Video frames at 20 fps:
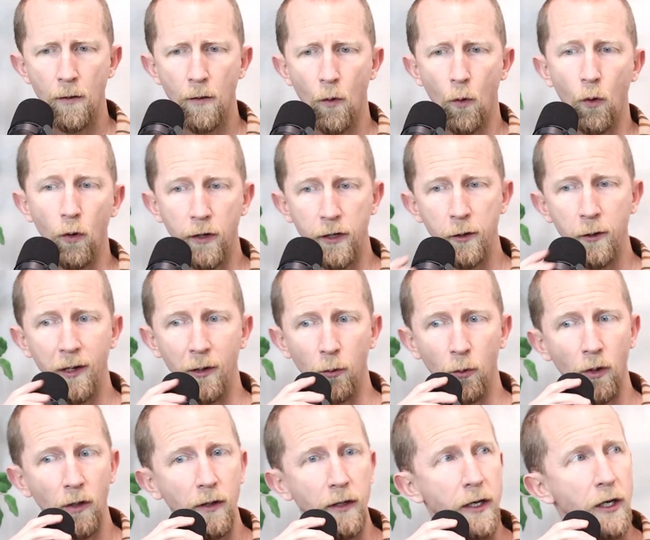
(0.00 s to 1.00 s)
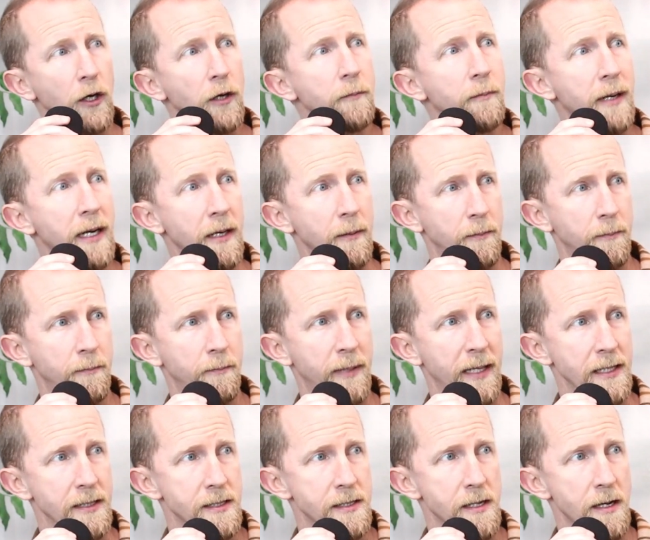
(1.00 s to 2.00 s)
Or you eat really good
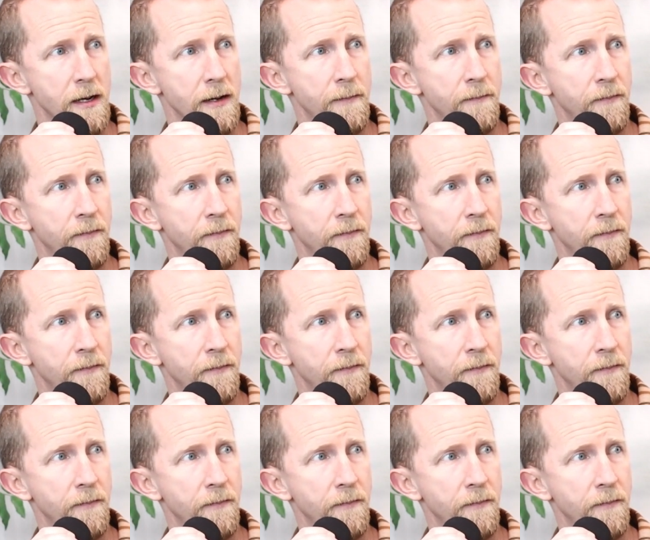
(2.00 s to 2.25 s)
pizza.